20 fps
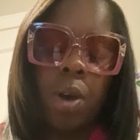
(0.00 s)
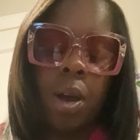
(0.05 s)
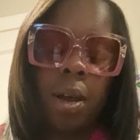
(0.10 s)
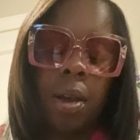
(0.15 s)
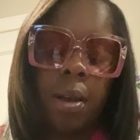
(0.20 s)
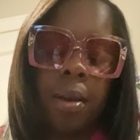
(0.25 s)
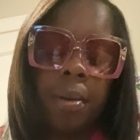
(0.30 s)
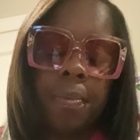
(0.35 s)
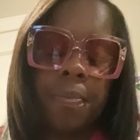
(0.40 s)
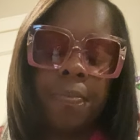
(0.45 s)

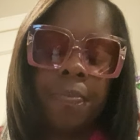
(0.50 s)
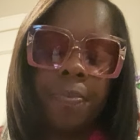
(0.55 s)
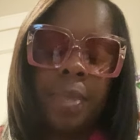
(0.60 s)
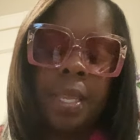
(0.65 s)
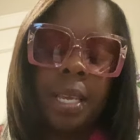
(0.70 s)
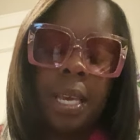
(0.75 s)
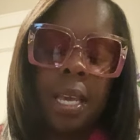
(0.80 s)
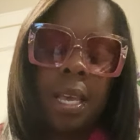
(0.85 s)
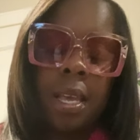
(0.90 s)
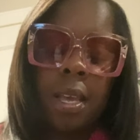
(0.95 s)
Um,
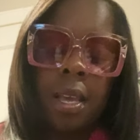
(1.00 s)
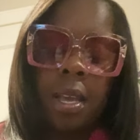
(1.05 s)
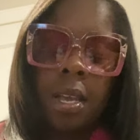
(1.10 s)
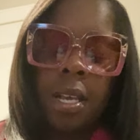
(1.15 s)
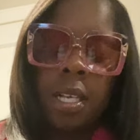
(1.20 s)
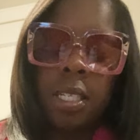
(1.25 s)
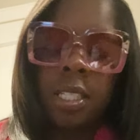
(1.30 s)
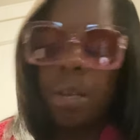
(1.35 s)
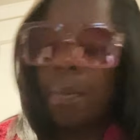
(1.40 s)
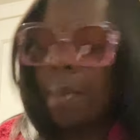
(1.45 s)

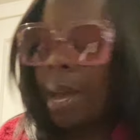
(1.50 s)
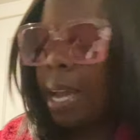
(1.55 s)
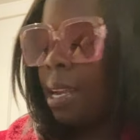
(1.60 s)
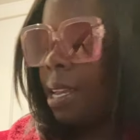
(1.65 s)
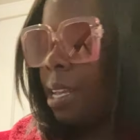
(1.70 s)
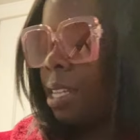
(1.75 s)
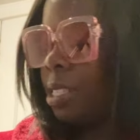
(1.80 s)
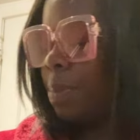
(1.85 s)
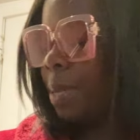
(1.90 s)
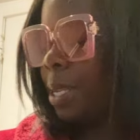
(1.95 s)

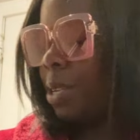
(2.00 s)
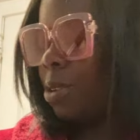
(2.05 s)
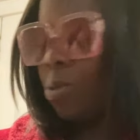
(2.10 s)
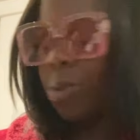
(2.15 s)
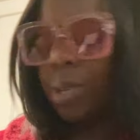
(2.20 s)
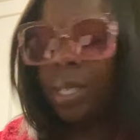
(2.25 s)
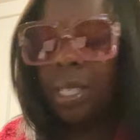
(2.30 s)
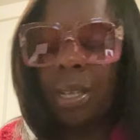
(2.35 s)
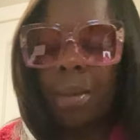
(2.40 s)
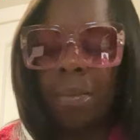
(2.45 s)
somebody has been
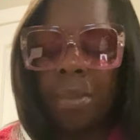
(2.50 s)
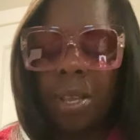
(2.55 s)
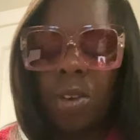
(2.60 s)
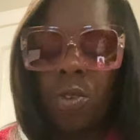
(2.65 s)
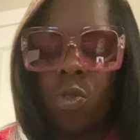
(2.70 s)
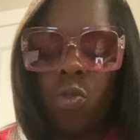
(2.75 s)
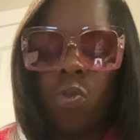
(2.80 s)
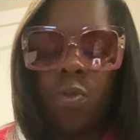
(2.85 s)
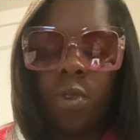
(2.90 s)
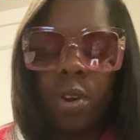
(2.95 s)
doing
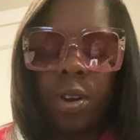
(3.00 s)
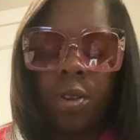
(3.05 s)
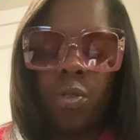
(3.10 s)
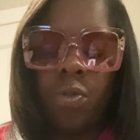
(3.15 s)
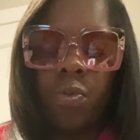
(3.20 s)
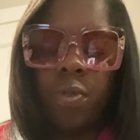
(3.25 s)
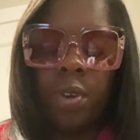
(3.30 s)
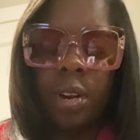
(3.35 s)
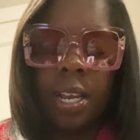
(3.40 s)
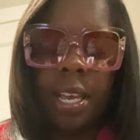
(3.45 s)
something over and
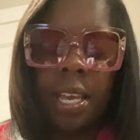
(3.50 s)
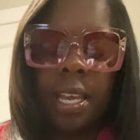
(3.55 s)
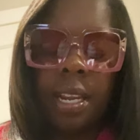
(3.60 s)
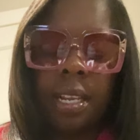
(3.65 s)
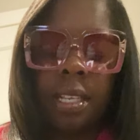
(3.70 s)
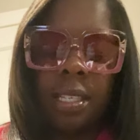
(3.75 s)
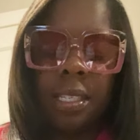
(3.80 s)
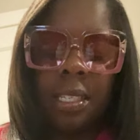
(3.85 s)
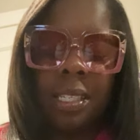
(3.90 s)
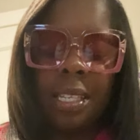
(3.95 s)
over again.
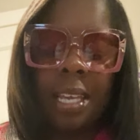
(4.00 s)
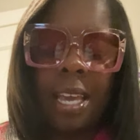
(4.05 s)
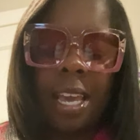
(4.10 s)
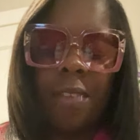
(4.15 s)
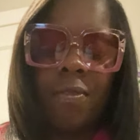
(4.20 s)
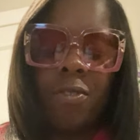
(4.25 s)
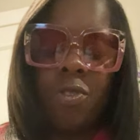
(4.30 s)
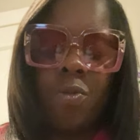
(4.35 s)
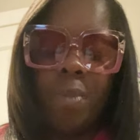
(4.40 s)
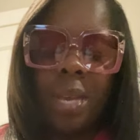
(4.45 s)
This is to
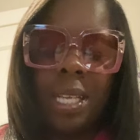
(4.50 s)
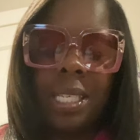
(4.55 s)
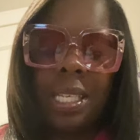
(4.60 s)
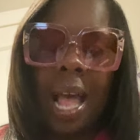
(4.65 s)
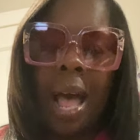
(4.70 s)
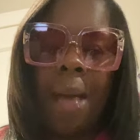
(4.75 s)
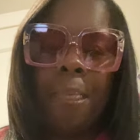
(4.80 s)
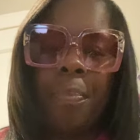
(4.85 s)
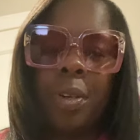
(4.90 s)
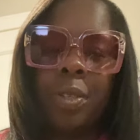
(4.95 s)
have you miss
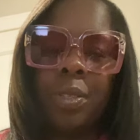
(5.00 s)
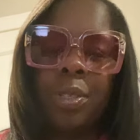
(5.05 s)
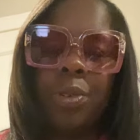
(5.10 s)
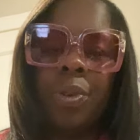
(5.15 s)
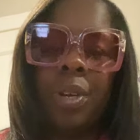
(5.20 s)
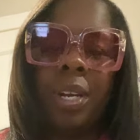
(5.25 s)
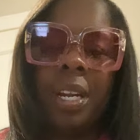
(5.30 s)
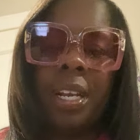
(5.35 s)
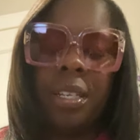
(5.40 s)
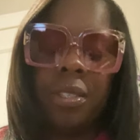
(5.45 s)

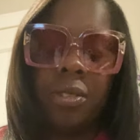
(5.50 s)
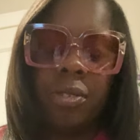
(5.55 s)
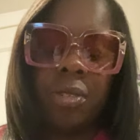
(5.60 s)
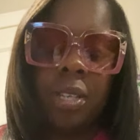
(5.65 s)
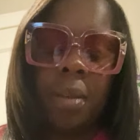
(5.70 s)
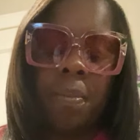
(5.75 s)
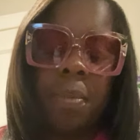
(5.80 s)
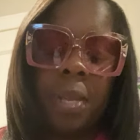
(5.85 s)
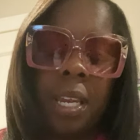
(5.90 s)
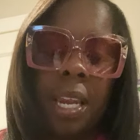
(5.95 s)
opportunities or
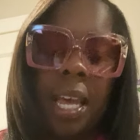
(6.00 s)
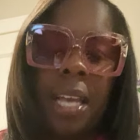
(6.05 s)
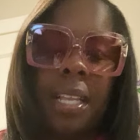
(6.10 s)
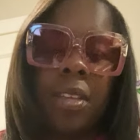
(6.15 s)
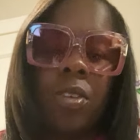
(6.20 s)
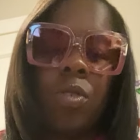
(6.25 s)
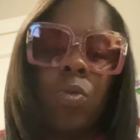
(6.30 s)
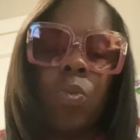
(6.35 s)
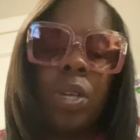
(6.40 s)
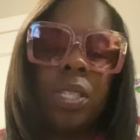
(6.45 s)
something like
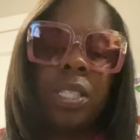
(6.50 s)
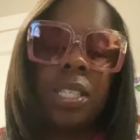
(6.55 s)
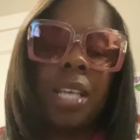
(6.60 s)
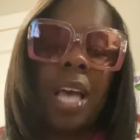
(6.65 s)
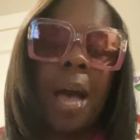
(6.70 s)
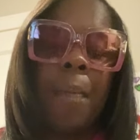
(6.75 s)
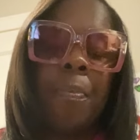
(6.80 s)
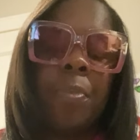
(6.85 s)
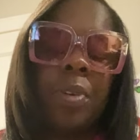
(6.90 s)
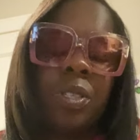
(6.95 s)
that. Once
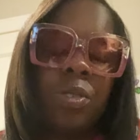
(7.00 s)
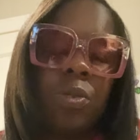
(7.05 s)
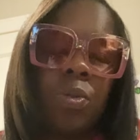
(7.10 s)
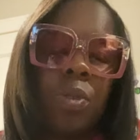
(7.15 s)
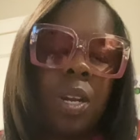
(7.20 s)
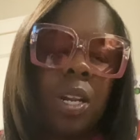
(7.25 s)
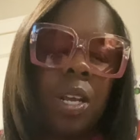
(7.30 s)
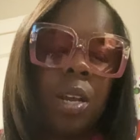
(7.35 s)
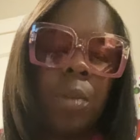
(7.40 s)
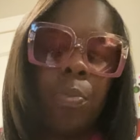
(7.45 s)
the
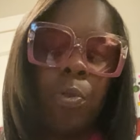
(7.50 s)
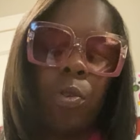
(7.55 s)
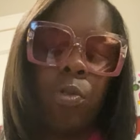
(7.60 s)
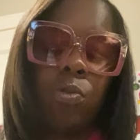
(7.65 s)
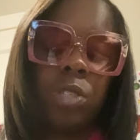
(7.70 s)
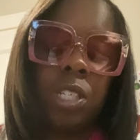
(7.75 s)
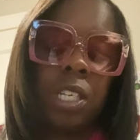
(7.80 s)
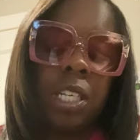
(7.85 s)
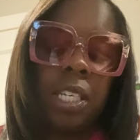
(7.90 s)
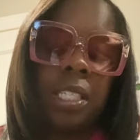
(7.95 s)
opportunity
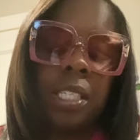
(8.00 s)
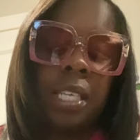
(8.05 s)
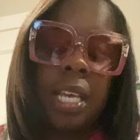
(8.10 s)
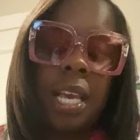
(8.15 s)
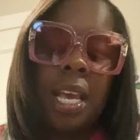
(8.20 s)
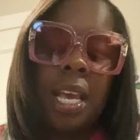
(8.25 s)
approaches,